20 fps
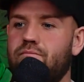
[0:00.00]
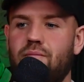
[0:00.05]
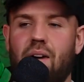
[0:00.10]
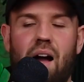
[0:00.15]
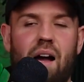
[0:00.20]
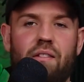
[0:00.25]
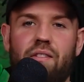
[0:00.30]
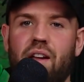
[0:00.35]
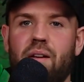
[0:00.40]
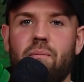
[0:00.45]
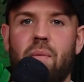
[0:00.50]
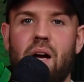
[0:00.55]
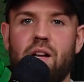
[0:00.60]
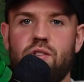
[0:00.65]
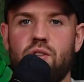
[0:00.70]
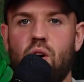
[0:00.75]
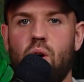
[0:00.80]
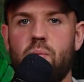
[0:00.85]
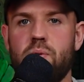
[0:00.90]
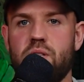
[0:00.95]
I think my
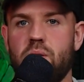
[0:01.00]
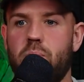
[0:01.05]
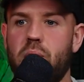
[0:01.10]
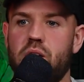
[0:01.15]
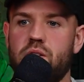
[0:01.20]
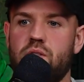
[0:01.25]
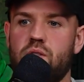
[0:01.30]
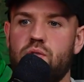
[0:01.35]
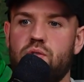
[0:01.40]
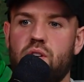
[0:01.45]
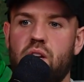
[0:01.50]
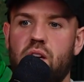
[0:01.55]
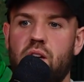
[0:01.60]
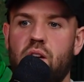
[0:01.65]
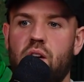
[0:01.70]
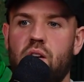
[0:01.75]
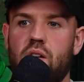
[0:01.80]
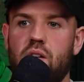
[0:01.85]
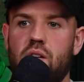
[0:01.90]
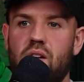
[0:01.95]
job as a personal
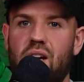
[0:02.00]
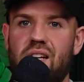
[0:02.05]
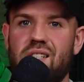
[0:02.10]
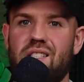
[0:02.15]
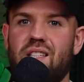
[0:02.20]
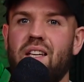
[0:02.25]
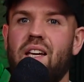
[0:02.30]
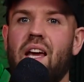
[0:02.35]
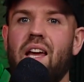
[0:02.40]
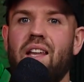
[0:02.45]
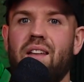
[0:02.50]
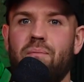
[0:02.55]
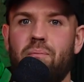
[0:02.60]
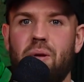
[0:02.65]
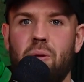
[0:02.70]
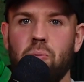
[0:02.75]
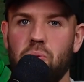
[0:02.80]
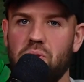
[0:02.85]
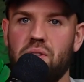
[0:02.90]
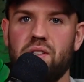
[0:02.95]
trainer is to get
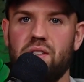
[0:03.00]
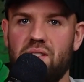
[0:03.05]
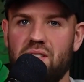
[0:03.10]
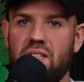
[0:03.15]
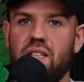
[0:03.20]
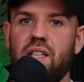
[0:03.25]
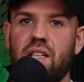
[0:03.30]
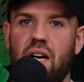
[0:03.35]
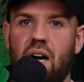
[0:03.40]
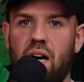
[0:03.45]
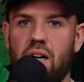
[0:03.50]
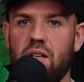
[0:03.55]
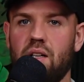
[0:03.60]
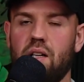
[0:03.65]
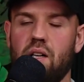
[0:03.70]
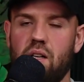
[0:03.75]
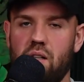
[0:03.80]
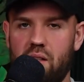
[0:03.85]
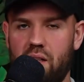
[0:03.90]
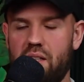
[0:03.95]
people to see that
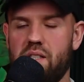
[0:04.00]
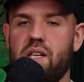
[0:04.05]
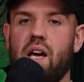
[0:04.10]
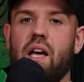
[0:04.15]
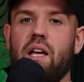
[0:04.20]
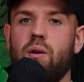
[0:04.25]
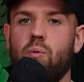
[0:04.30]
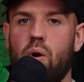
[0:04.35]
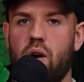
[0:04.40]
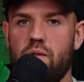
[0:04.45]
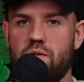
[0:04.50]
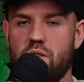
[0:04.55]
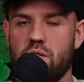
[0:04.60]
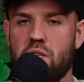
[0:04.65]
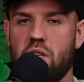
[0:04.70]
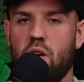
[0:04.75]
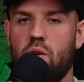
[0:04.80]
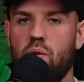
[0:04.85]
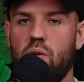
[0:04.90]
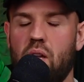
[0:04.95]
exactly what I've
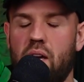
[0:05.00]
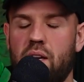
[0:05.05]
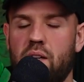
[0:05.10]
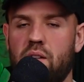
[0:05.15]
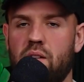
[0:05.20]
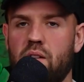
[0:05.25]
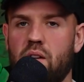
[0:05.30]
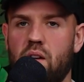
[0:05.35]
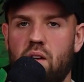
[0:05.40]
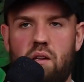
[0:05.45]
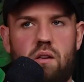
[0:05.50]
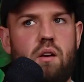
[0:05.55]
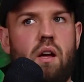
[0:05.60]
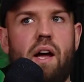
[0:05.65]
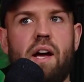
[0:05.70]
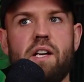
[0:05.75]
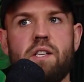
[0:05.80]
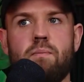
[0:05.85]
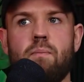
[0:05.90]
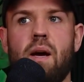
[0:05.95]
just outlined
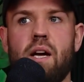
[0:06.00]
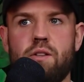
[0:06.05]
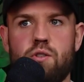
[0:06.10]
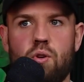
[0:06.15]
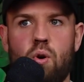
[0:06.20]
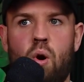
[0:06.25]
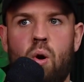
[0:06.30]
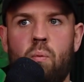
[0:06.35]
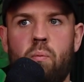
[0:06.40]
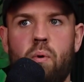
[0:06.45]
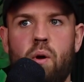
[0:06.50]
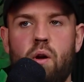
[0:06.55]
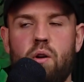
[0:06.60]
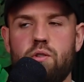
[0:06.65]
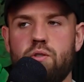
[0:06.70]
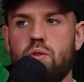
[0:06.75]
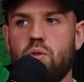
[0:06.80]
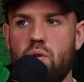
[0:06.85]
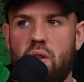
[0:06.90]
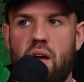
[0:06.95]
is my job.
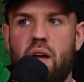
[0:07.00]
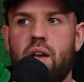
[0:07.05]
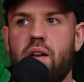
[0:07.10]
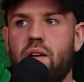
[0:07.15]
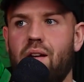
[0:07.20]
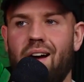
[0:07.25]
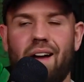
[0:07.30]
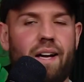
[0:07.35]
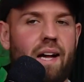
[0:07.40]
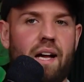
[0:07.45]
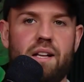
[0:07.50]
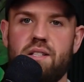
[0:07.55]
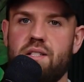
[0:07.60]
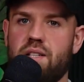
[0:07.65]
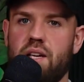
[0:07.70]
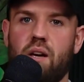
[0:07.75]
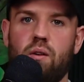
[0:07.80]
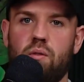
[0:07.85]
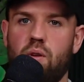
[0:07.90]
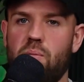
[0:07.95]
So then I can't
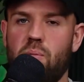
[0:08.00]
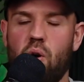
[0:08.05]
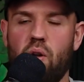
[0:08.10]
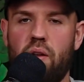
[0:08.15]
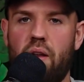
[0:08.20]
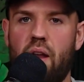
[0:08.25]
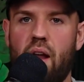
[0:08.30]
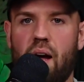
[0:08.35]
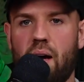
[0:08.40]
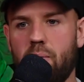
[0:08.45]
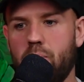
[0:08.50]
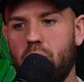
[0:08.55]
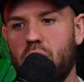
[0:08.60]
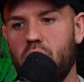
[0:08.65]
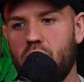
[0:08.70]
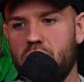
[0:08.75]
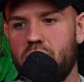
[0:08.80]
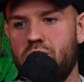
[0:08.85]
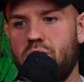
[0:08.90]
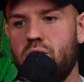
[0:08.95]
sell them on that,
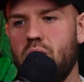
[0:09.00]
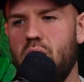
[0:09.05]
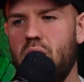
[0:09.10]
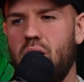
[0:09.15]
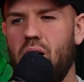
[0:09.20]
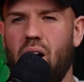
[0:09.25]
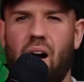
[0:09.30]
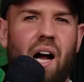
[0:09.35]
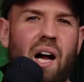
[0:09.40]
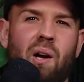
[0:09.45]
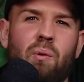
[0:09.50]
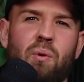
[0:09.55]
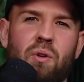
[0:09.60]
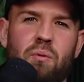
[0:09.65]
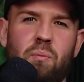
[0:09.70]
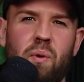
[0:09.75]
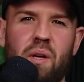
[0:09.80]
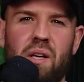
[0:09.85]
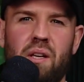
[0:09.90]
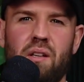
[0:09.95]
because I
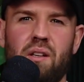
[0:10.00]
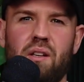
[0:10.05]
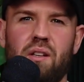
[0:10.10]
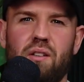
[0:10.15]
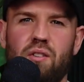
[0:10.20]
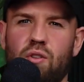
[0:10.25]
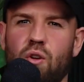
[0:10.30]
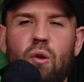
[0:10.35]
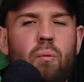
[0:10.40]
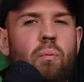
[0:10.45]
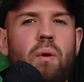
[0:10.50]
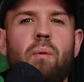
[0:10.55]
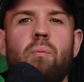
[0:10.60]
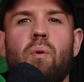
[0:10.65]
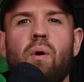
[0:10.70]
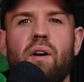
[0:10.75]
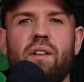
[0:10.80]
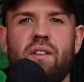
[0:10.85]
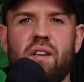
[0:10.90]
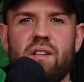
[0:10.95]
would be doing
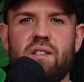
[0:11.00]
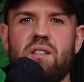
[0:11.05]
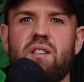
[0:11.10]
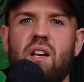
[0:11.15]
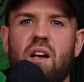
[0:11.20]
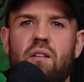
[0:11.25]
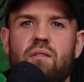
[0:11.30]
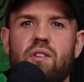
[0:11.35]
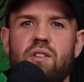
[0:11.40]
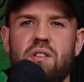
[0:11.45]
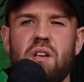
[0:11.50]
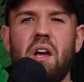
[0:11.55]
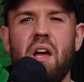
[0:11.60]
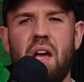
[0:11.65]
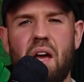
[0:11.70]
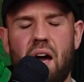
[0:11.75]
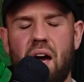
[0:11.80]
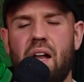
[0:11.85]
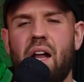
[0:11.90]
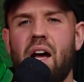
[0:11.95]
people a disservice
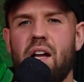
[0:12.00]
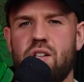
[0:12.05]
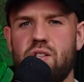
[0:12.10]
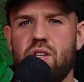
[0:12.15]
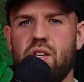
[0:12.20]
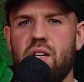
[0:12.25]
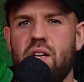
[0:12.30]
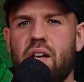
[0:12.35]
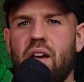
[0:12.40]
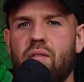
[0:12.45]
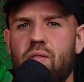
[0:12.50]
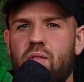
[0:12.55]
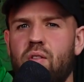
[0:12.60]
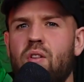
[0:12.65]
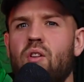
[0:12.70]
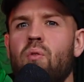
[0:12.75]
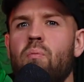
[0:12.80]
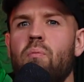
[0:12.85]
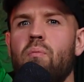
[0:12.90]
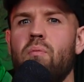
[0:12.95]
and actually giving
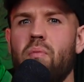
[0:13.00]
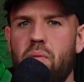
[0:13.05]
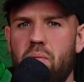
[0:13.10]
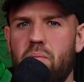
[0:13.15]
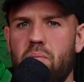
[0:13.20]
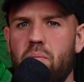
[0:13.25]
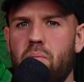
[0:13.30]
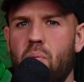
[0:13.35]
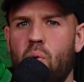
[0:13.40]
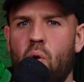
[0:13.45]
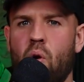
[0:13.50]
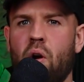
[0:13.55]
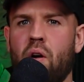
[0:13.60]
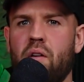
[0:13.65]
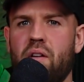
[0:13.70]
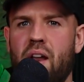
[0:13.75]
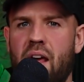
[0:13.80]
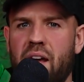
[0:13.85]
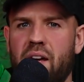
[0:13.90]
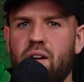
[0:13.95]
them more
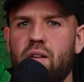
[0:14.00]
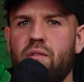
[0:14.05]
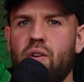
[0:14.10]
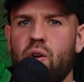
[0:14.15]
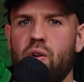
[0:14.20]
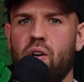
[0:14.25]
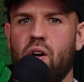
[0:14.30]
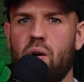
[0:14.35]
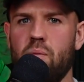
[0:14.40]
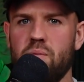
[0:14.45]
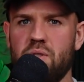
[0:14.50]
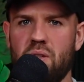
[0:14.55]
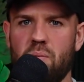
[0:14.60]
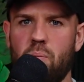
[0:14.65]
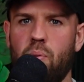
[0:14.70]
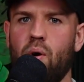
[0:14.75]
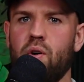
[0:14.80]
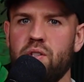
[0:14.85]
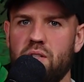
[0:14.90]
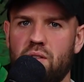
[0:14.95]
negative outcomes than
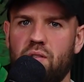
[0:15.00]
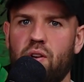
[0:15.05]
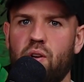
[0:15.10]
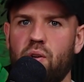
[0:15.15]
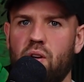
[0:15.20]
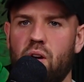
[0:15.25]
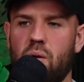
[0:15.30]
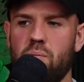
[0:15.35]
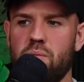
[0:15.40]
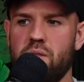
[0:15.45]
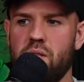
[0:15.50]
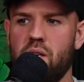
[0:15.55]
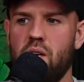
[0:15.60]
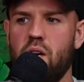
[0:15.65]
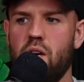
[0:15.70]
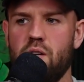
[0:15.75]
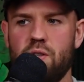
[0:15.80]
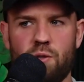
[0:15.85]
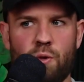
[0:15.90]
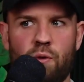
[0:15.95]
positive outcomes.
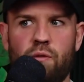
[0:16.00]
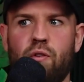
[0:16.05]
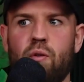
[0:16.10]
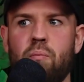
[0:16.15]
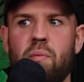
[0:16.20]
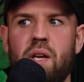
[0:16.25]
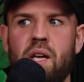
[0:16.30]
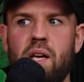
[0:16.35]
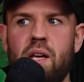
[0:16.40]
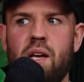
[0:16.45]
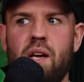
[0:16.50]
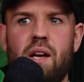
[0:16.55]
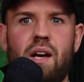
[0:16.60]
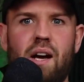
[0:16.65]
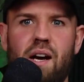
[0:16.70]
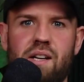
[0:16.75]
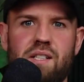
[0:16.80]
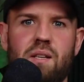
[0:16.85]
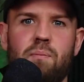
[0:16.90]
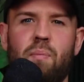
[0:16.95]
So for me,
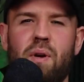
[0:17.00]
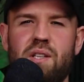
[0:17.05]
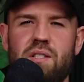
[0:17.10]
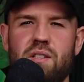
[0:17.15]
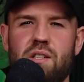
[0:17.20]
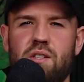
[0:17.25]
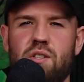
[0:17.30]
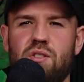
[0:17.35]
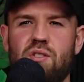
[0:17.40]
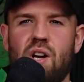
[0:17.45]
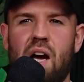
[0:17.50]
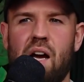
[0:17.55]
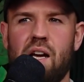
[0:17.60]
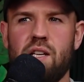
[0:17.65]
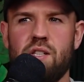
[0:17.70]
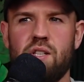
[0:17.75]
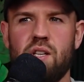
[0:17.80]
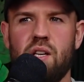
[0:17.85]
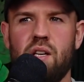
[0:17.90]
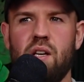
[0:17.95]
as a business
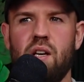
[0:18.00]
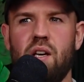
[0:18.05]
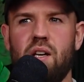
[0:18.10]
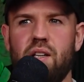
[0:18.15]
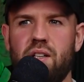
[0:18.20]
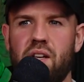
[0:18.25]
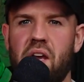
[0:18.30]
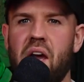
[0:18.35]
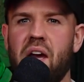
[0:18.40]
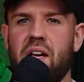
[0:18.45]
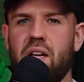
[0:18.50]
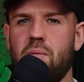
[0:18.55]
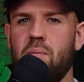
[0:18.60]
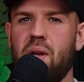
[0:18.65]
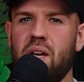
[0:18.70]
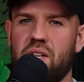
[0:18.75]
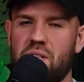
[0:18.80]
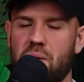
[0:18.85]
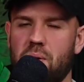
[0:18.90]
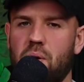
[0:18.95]
strategy, yeah, I could
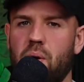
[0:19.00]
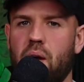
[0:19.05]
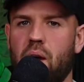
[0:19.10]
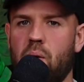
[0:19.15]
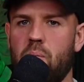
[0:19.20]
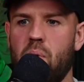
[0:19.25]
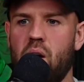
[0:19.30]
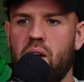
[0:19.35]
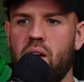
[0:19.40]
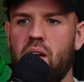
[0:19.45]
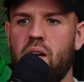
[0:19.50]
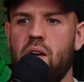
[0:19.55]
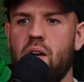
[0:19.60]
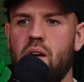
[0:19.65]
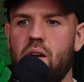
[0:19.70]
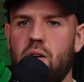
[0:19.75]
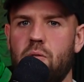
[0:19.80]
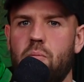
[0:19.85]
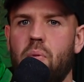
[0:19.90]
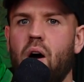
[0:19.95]
make some quick money,
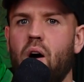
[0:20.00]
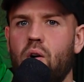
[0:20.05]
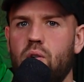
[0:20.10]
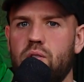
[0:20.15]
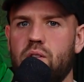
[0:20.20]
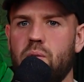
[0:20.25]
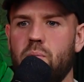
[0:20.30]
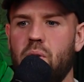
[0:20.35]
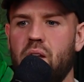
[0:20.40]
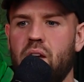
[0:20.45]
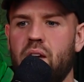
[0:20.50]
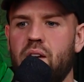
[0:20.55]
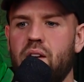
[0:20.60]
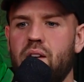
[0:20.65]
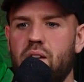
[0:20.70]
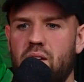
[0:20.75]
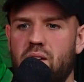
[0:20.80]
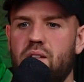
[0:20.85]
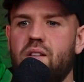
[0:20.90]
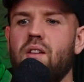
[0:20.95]
but ultimately
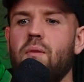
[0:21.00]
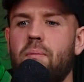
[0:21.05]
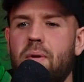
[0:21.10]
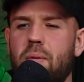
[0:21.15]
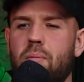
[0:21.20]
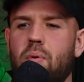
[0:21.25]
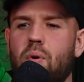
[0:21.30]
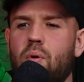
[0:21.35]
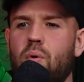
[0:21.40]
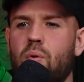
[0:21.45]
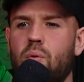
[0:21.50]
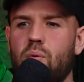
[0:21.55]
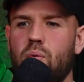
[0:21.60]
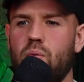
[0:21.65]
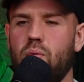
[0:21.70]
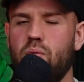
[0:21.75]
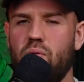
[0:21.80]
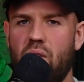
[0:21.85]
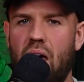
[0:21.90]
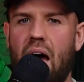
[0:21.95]
the people
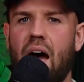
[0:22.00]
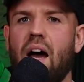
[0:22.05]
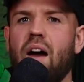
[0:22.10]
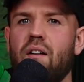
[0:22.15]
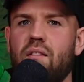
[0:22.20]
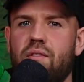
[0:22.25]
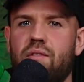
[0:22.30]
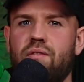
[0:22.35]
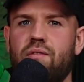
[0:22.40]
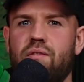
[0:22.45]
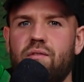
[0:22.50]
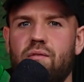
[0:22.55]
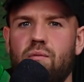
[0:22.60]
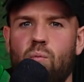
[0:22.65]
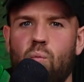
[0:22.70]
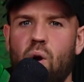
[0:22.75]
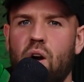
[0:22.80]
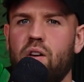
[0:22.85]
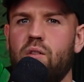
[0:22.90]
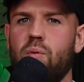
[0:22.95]
that I've
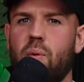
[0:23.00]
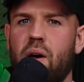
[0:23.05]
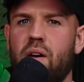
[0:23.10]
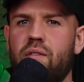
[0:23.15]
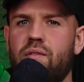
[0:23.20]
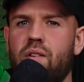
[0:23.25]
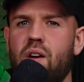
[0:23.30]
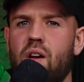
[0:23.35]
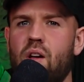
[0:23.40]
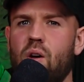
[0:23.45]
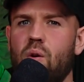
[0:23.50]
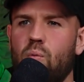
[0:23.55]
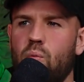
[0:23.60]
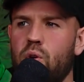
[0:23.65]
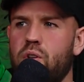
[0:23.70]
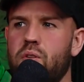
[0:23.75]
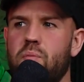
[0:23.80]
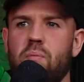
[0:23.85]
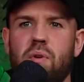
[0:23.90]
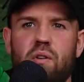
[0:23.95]
worked with
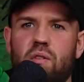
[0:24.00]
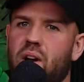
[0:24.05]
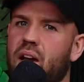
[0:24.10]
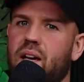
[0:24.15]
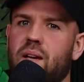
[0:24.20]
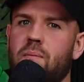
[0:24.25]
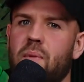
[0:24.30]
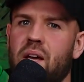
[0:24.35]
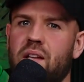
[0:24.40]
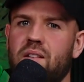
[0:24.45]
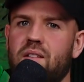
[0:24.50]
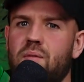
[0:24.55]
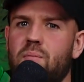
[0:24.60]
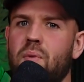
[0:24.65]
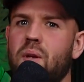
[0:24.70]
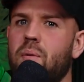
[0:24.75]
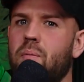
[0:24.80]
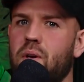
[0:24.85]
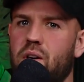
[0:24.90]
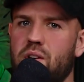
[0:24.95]
wouldn't be recommending
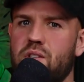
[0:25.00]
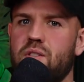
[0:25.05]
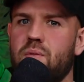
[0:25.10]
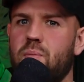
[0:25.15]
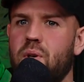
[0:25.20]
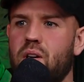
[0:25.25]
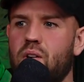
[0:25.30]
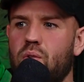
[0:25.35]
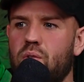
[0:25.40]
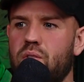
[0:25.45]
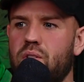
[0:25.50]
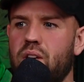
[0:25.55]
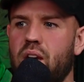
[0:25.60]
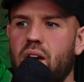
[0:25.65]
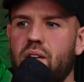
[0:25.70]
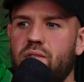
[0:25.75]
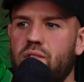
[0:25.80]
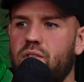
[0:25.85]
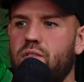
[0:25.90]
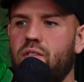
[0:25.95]
me, because they'd be going, yeah,
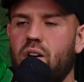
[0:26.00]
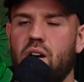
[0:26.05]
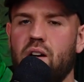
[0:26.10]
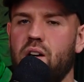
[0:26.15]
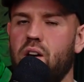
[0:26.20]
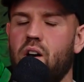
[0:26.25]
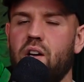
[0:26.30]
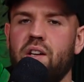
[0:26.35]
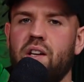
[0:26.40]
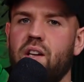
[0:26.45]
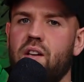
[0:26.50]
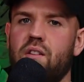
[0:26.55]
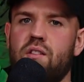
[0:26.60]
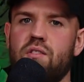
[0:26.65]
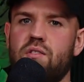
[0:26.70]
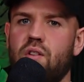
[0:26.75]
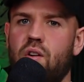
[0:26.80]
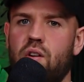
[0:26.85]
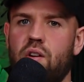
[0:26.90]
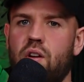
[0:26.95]
I've fucking got an eating
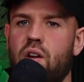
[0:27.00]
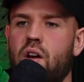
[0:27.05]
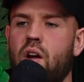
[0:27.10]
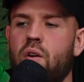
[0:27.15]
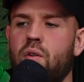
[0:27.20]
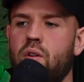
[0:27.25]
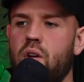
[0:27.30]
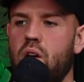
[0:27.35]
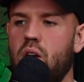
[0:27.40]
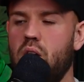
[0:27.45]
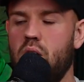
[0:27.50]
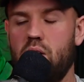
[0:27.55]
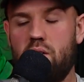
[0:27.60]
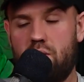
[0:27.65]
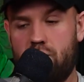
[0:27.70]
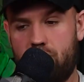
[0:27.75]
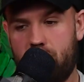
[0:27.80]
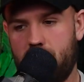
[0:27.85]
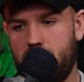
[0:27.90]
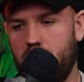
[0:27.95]
disorder now,
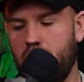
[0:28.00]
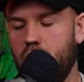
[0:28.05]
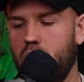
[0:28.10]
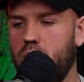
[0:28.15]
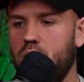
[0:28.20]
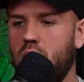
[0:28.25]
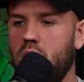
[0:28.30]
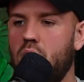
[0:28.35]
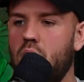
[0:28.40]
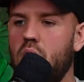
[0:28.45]
you know?